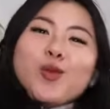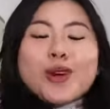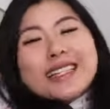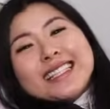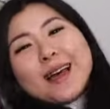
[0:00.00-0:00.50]

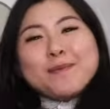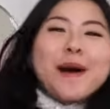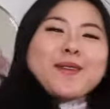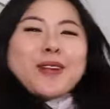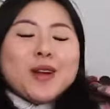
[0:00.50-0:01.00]
What's up
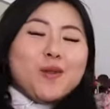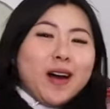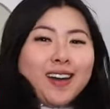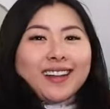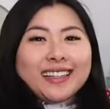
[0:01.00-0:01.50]

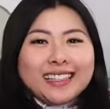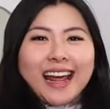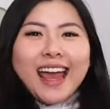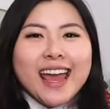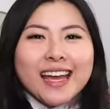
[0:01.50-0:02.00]

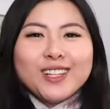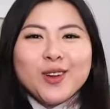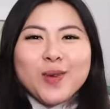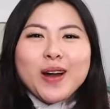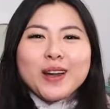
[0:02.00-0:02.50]
everyone,
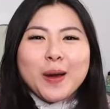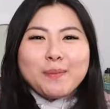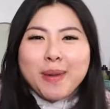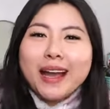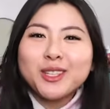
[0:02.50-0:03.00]
and
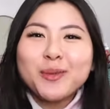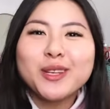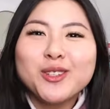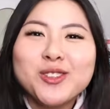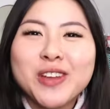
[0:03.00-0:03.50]
welcome back to my
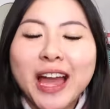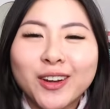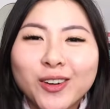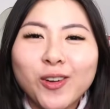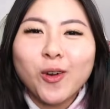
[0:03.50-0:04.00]
YouTube
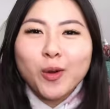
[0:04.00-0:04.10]
channel,